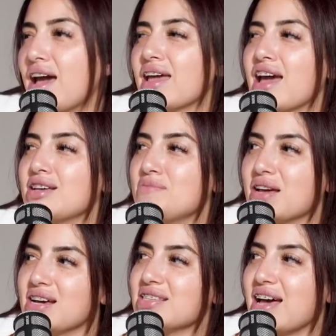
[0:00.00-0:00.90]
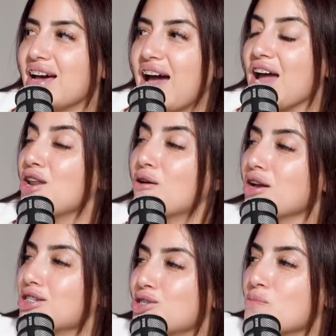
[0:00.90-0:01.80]
right? Yeah. It's because I know
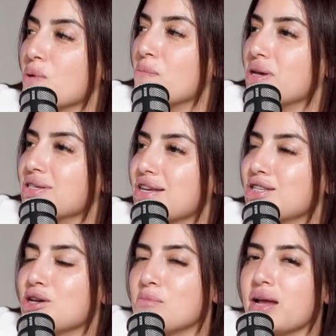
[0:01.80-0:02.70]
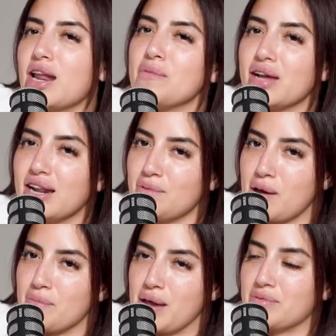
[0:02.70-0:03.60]
you're super busy, so I'm like, let me clean
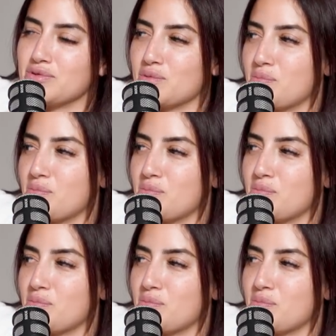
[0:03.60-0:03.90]
my baby's room,